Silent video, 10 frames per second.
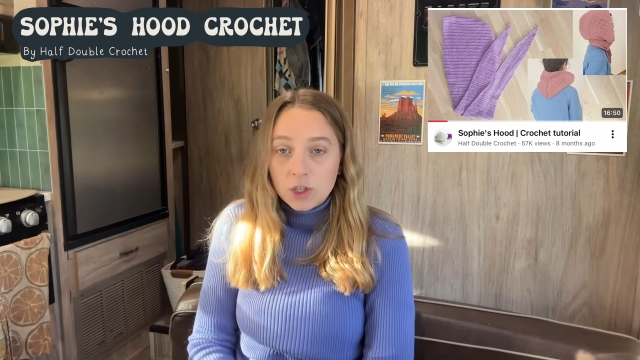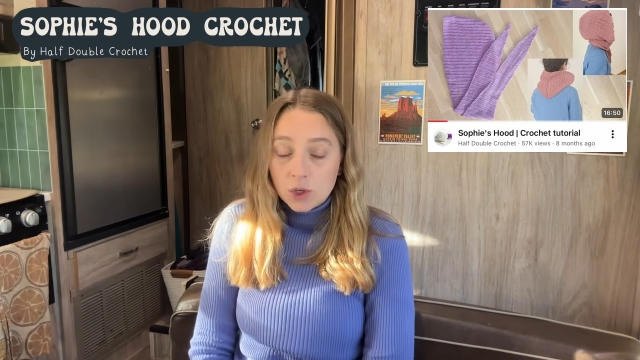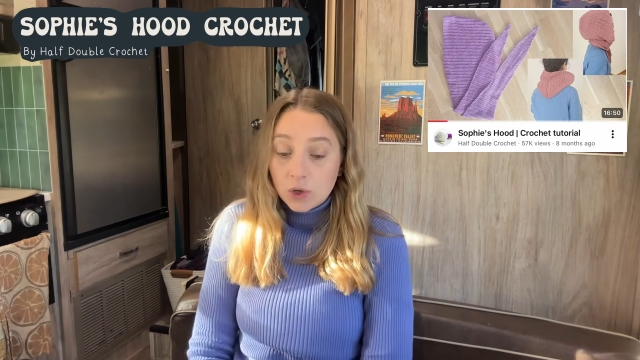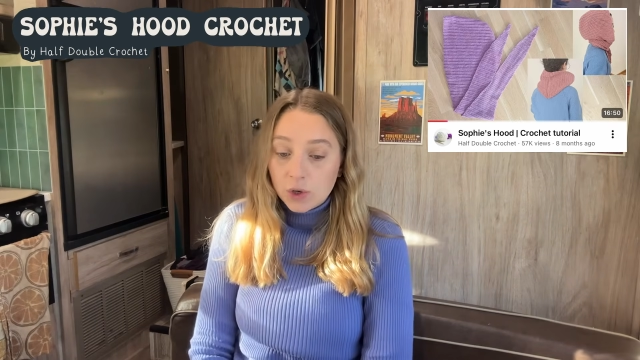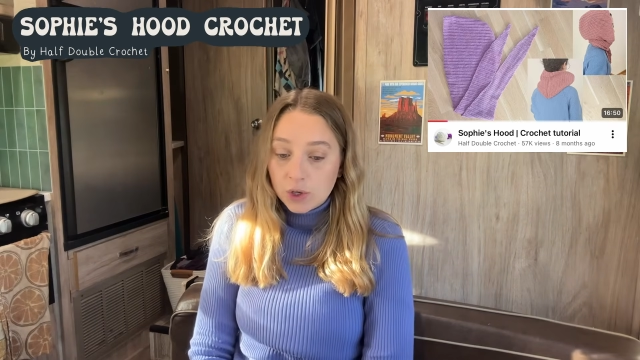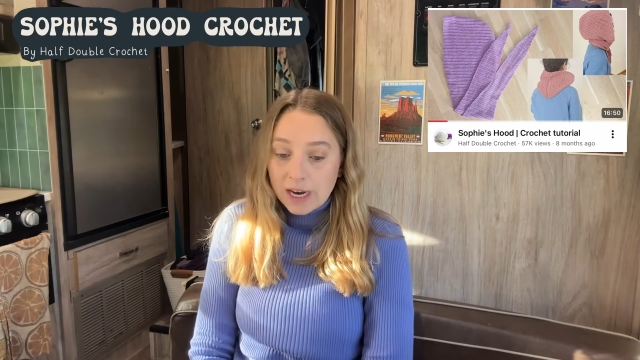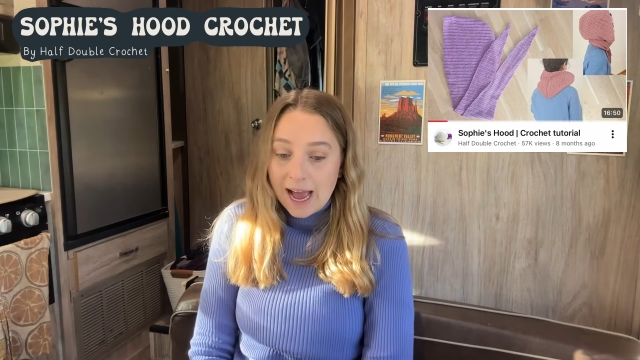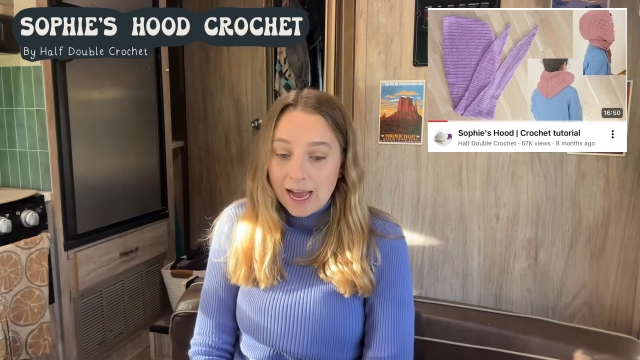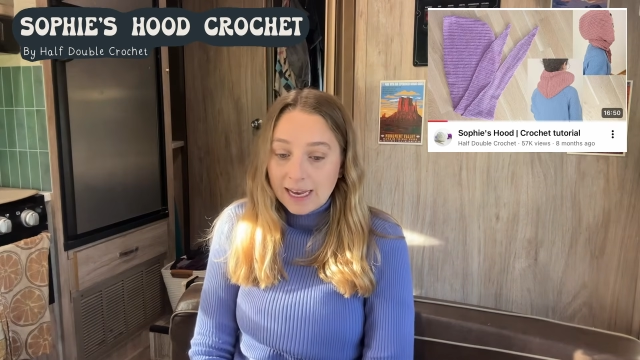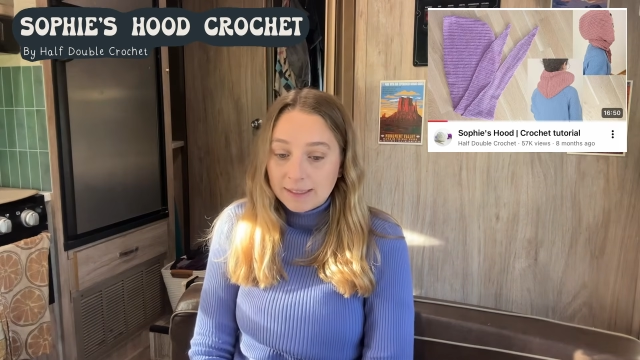So you could
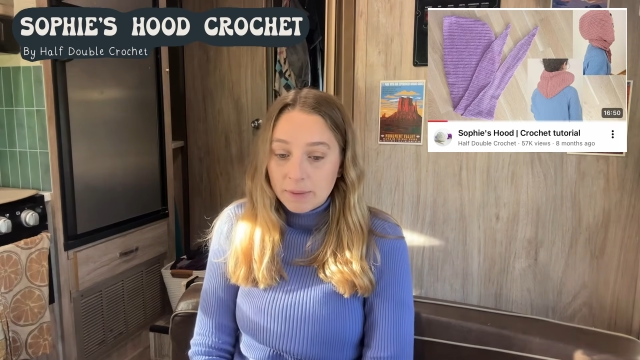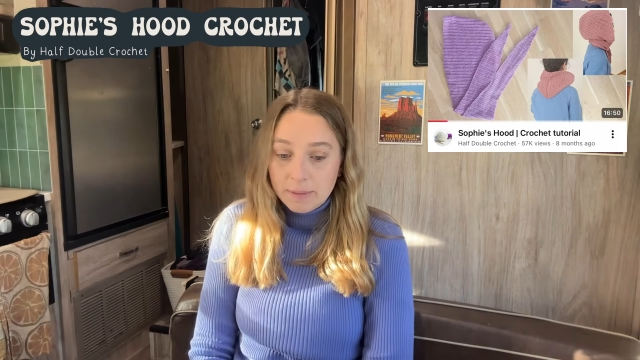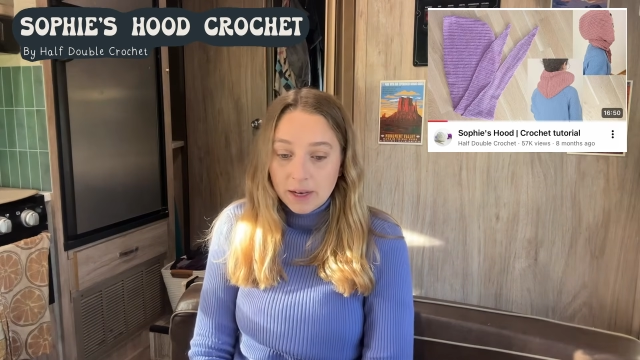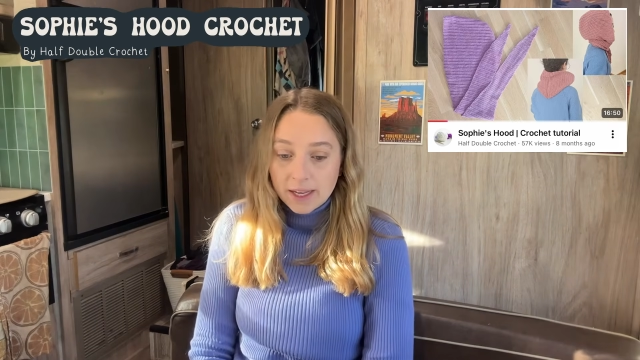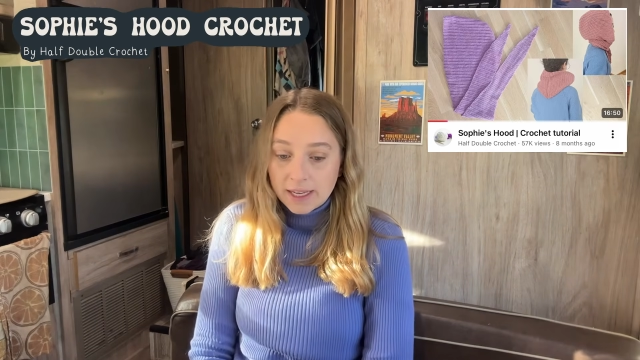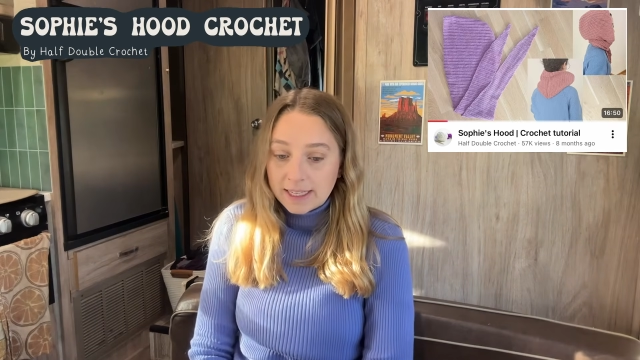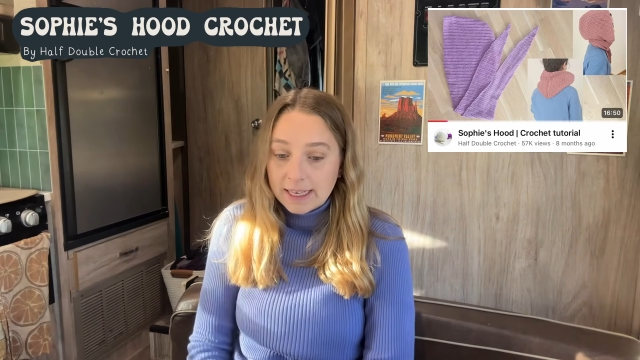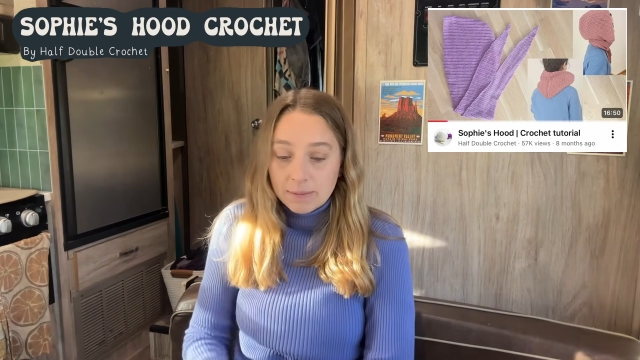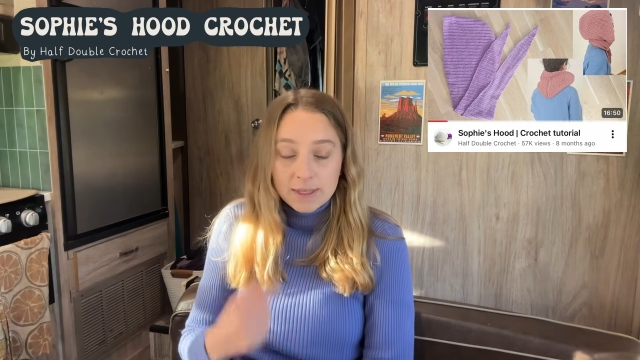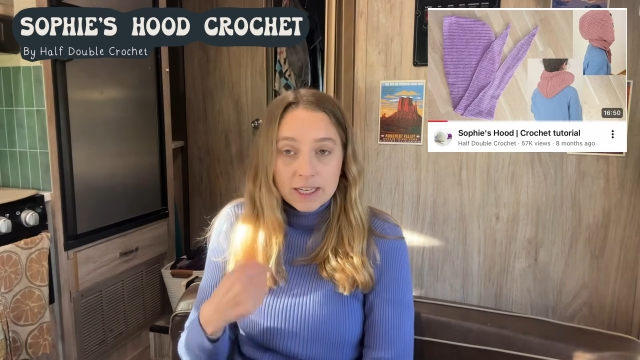add maybe like a
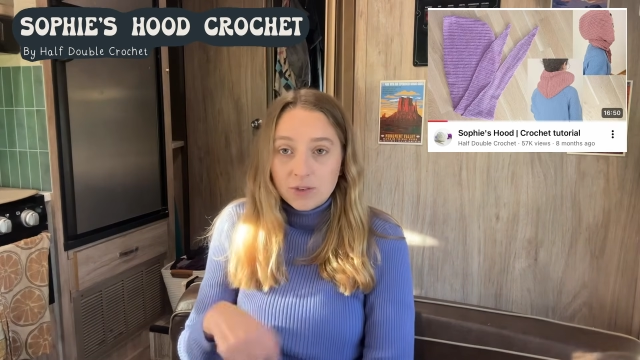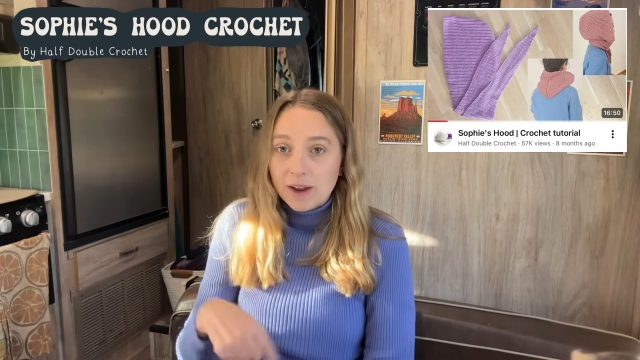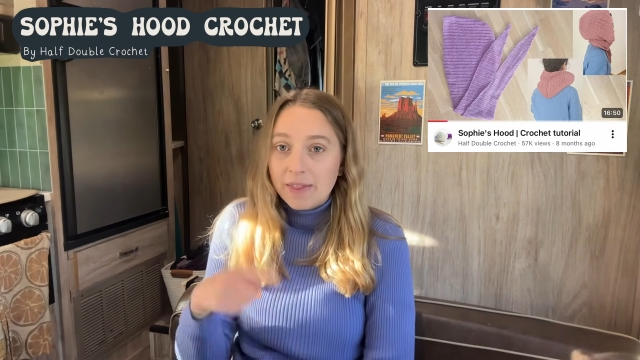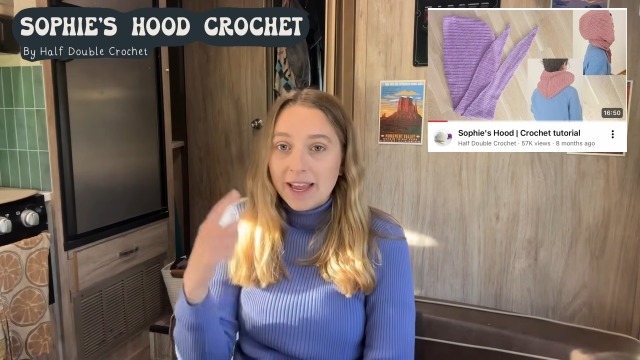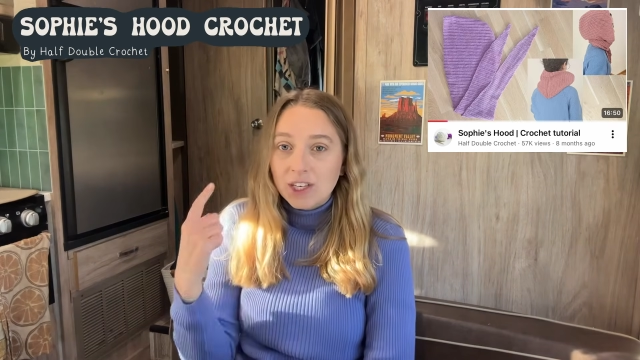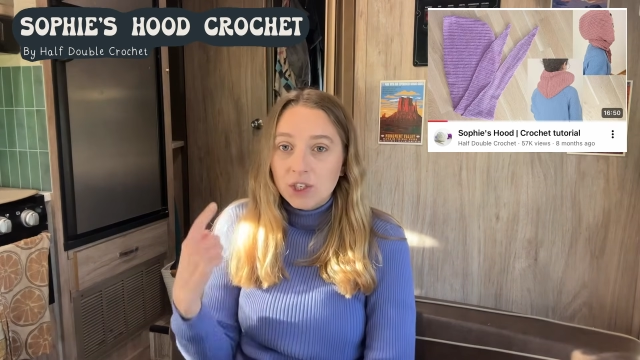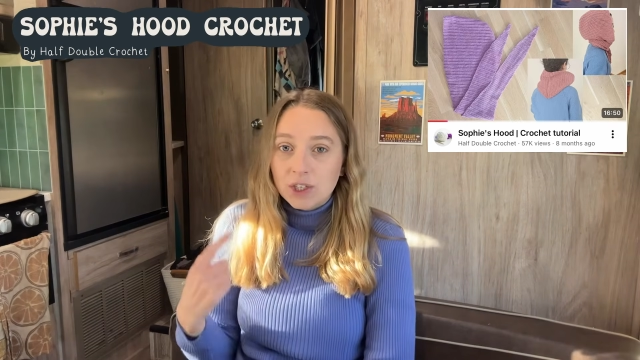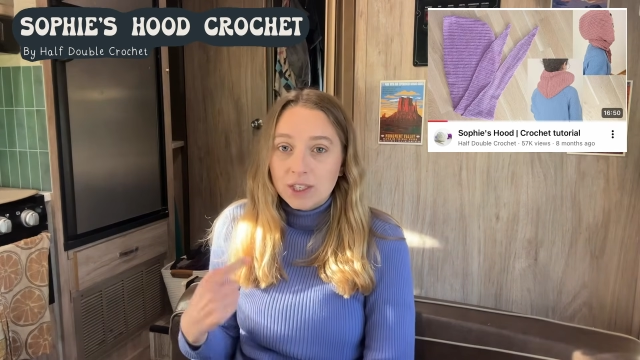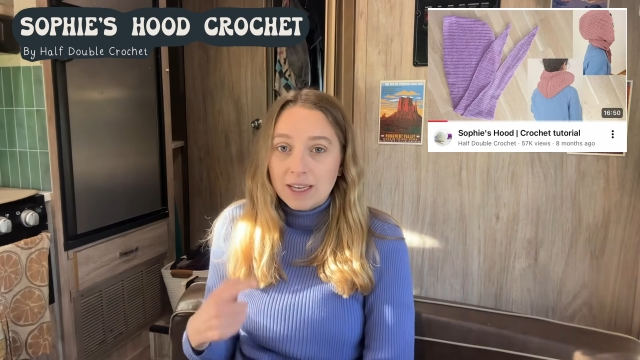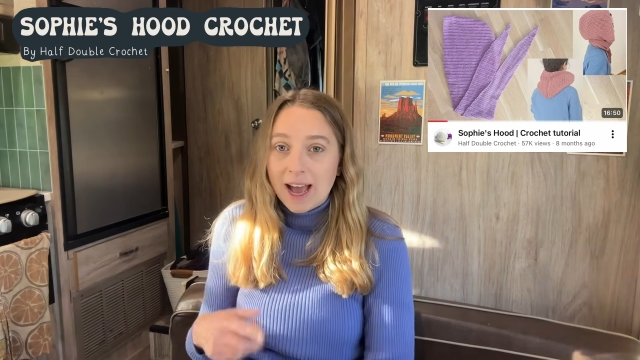slip stitch around the edge
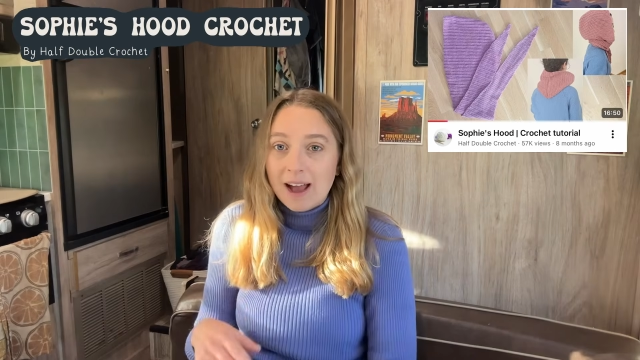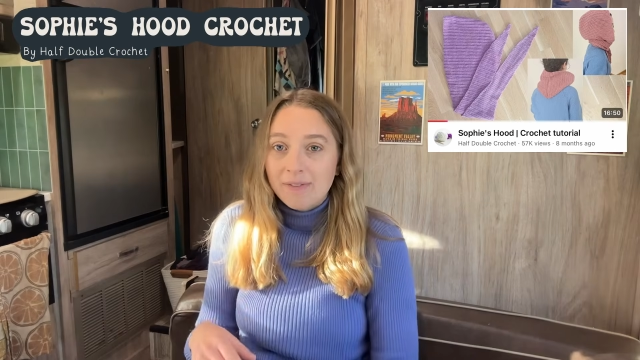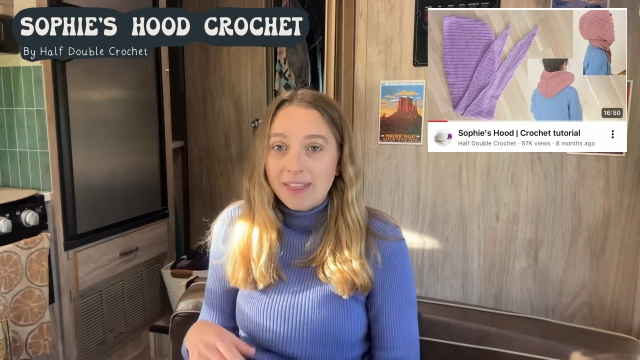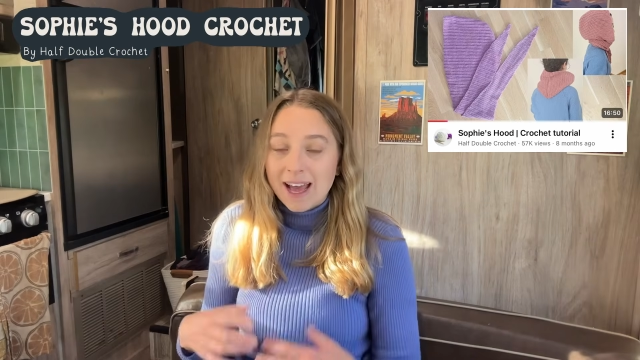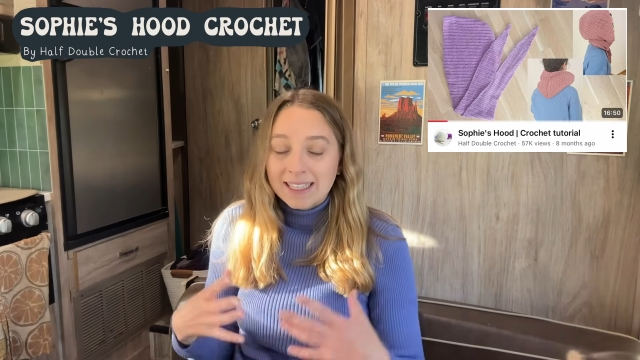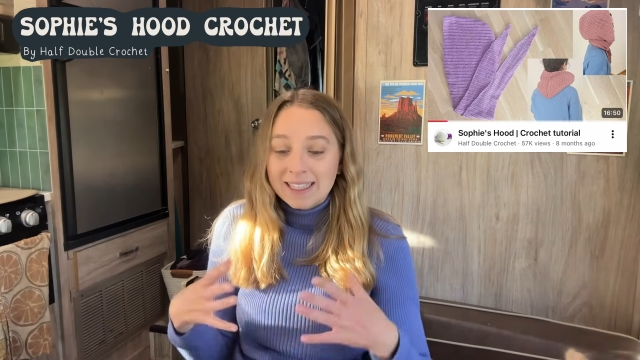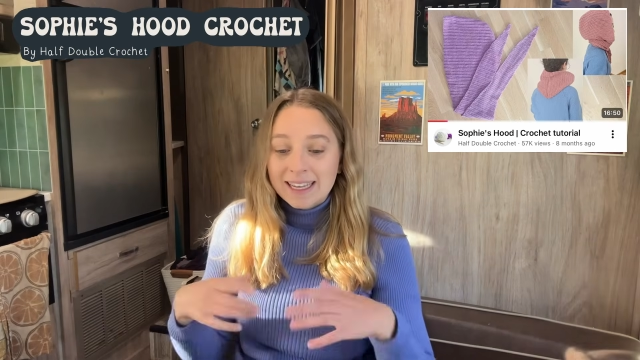just to have that